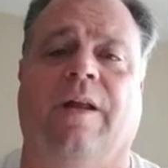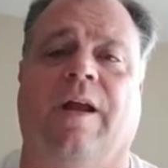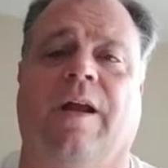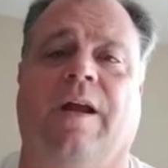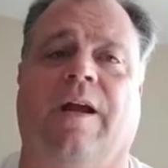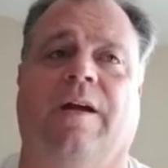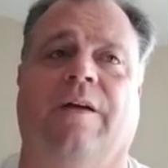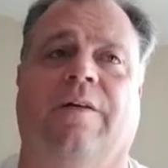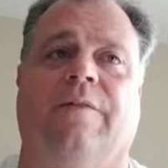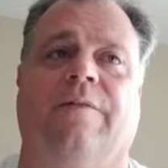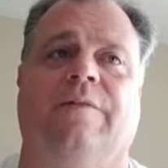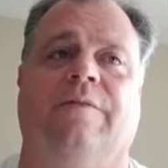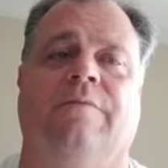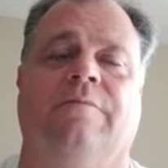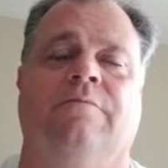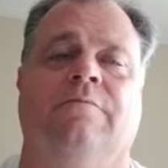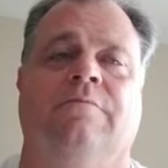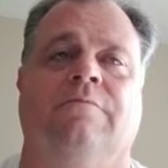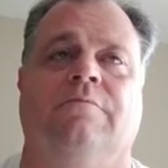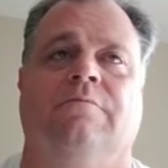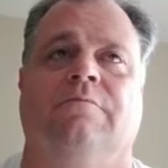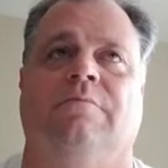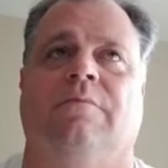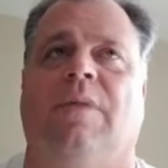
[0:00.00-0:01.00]
have
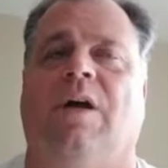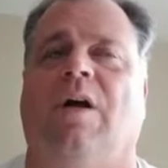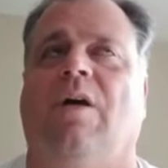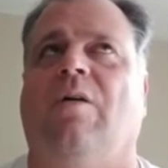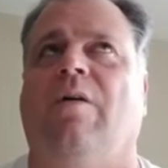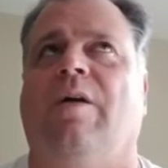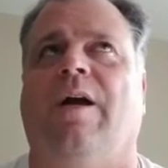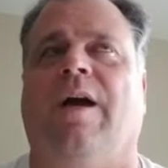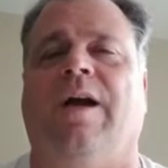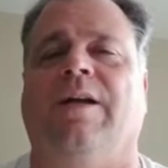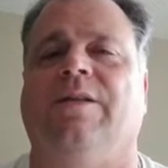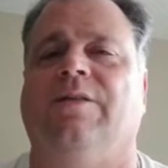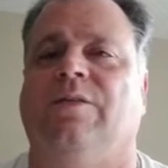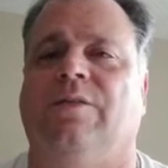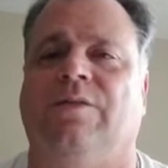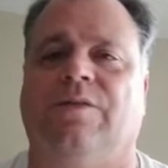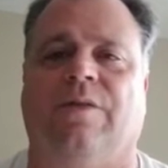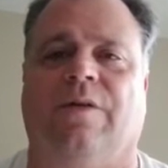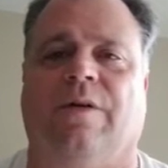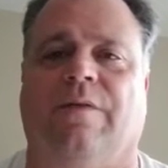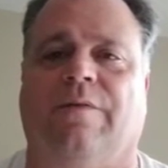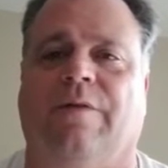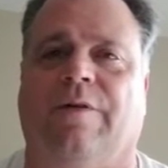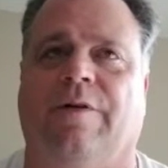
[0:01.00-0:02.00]
all kinds of
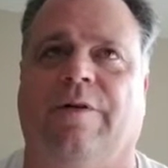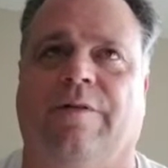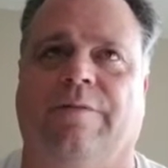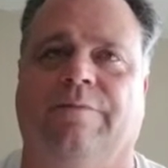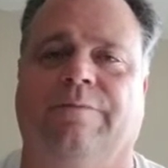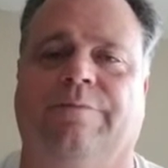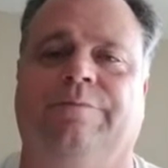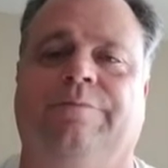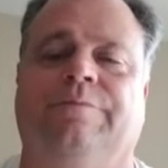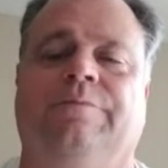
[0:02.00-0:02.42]
stuff on them.